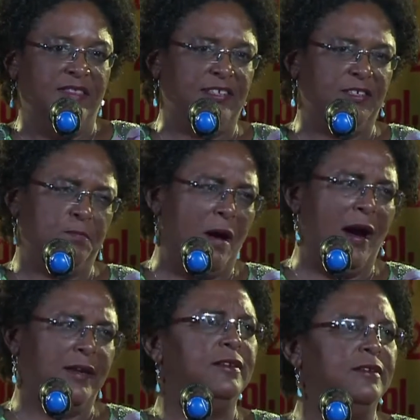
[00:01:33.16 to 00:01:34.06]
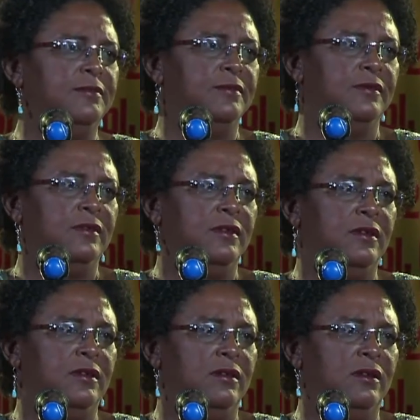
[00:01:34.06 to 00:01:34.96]
This party
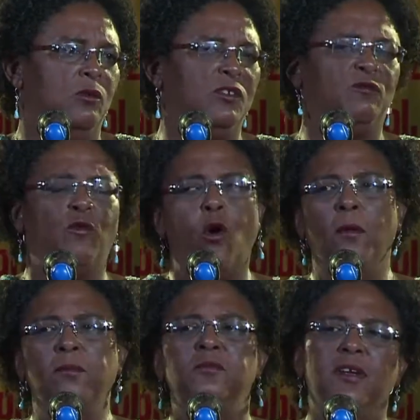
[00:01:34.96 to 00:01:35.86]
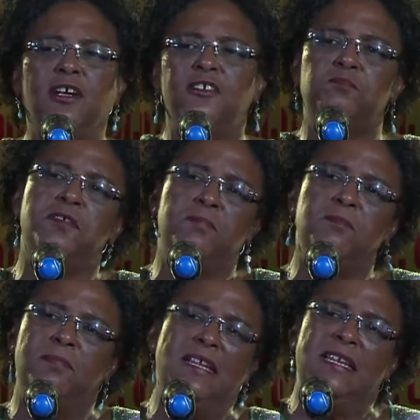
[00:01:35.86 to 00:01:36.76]
was formed because
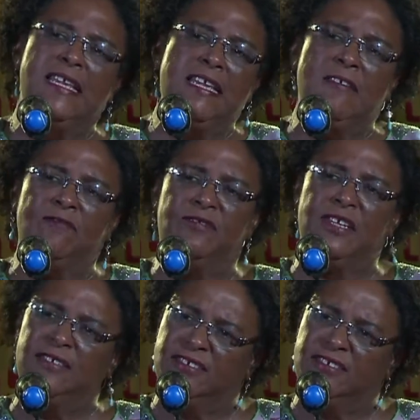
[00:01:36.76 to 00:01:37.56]
people believed